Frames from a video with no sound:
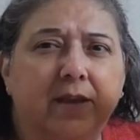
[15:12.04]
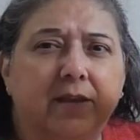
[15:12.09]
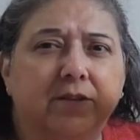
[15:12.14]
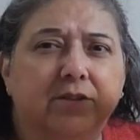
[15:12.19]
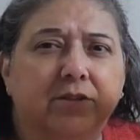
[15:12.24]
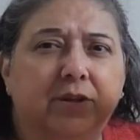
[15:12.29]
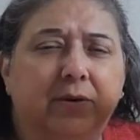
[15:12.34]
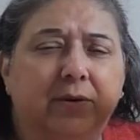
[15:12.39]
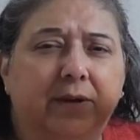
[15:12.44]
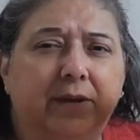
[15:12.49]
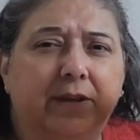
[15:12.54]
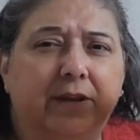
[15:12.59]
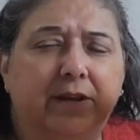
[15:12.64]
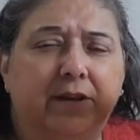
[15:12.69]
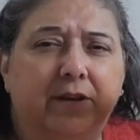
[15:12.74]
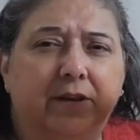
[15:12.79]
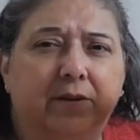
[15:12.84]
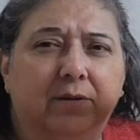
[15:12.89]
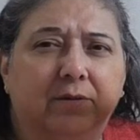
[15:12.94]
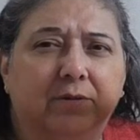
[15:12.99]
so he
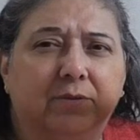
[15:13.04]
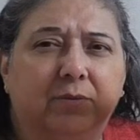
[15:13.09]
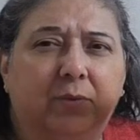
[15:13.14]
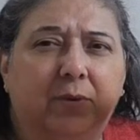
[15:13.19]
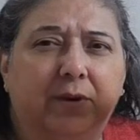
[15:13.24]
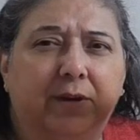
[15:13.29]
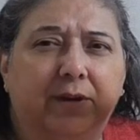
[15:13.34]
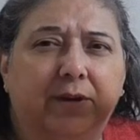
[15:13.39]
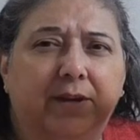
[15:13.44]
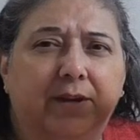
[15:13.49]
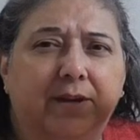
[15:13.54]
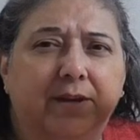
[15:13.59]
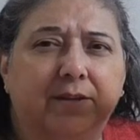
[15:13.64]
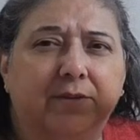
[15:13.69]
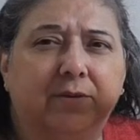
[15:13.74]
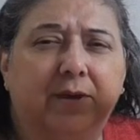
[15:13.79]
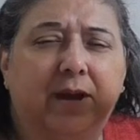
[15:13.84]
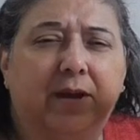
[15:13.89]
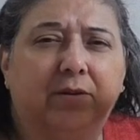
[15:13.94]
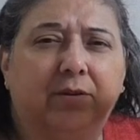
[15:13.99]
knows what it is,
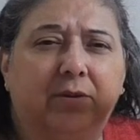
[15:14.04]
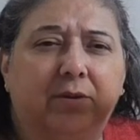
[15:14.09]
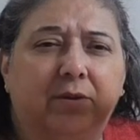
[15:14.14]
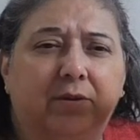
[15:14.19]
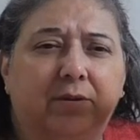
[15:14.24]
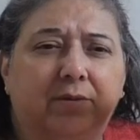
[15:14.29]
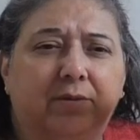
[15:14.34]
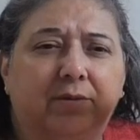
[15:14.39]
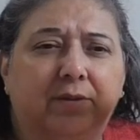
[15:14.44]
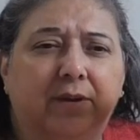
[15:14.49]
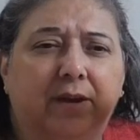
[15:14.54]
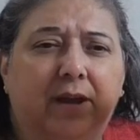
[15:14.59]
how to use it,